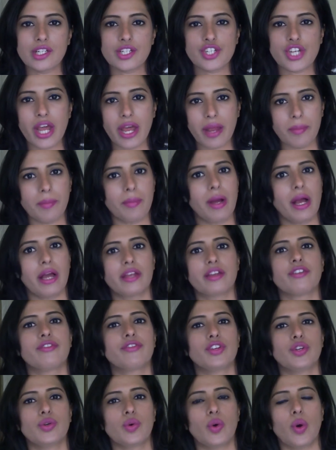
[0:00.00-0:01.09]
share my
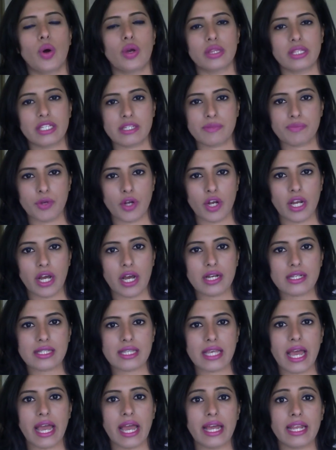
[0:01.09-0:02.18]
review on these
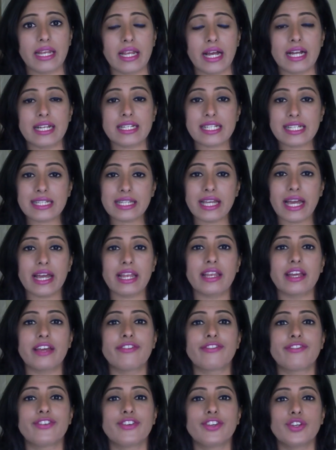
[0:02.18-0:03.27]
products. And until then,
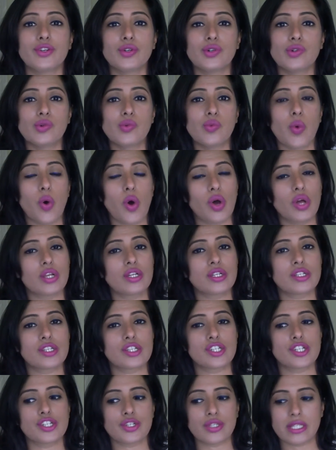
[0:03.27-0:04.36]
if you want
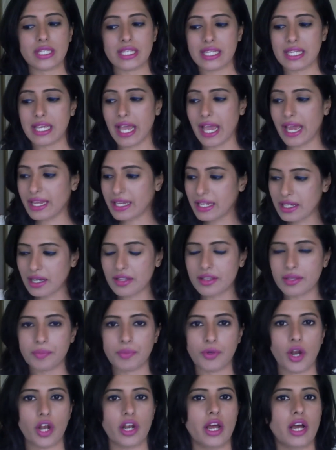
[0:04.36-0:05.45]
to see any other
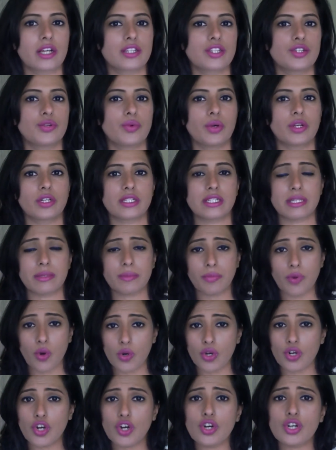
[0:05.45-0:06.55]
products, you want to see
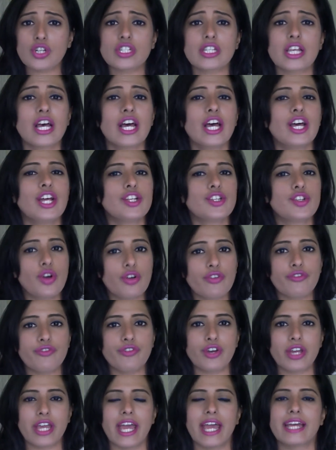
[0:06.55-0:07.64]
more looks, don't
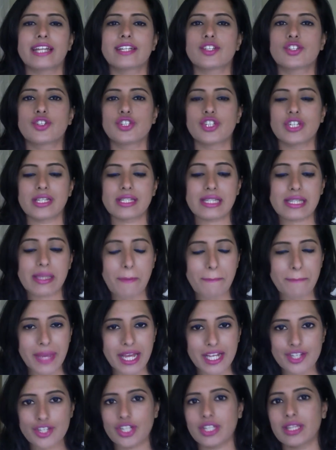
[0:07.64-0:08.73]
forget to just
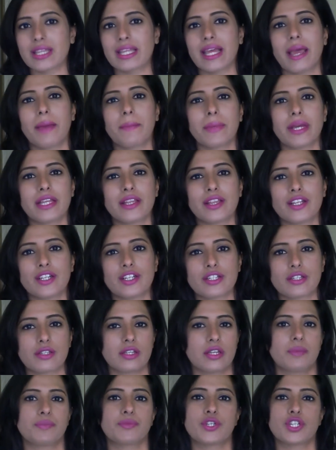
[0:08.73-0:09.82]
mention them in the
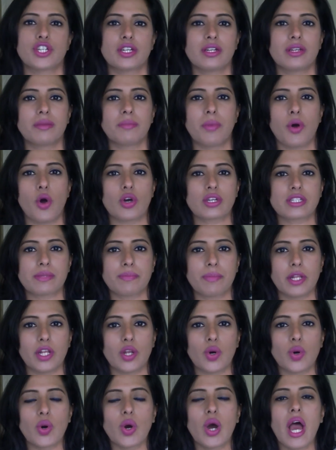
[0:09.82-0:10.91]
description box
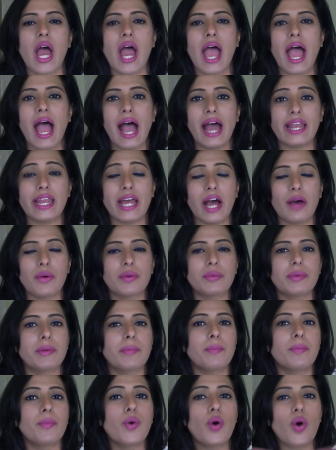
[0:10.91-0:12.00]
below, and I will be
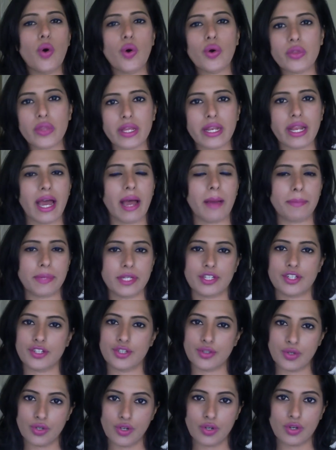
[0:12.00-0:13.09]
more than happy to
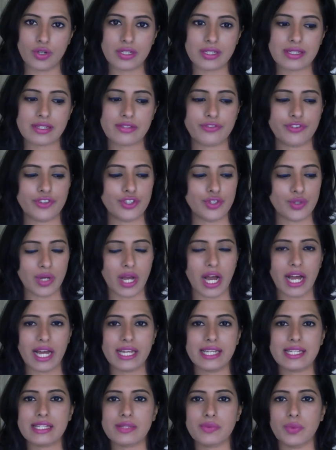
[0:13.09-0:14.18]
do looks for you
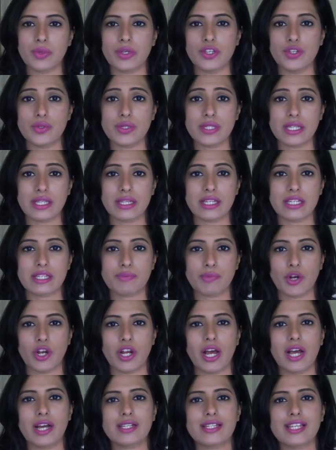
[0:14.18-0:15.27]
guys with using these
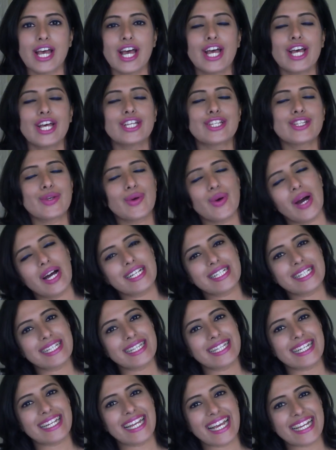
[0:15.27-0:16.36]
products. So
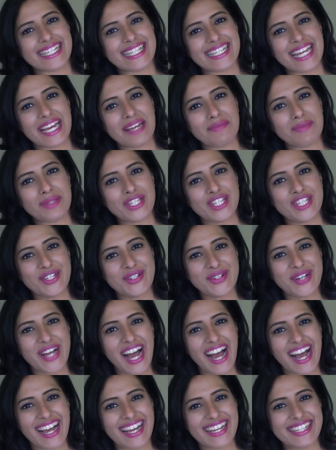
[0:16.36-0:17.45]
until the next time, see you
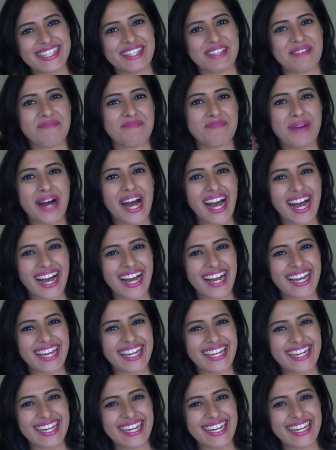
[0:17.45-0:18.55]
guys, bye.